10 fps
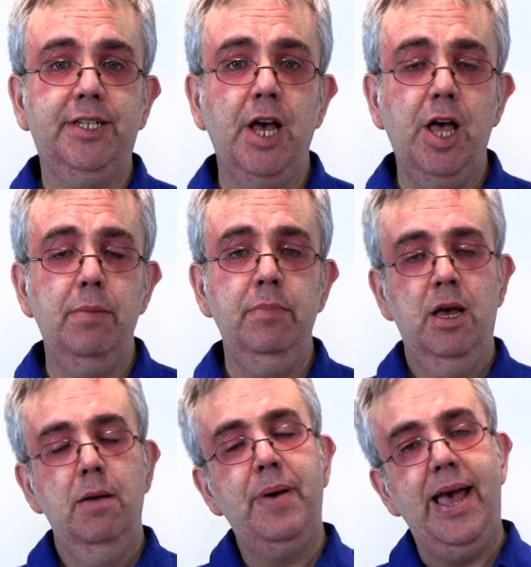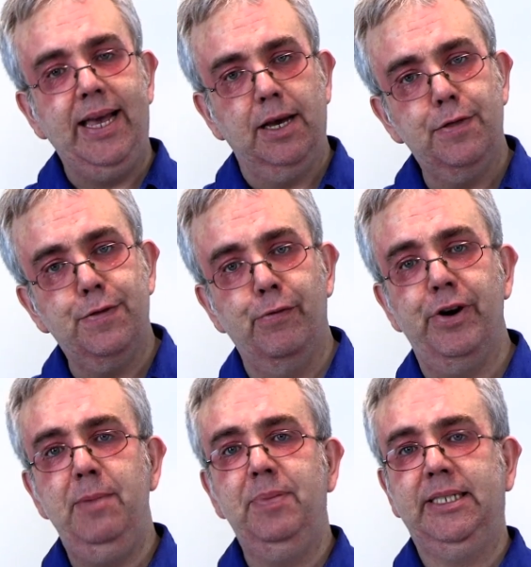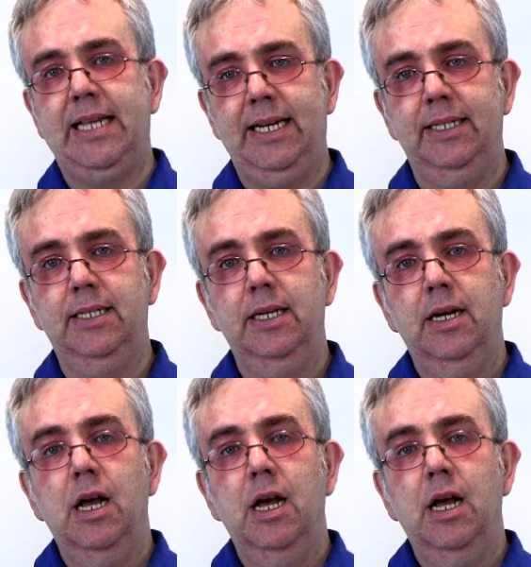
term paying a 3%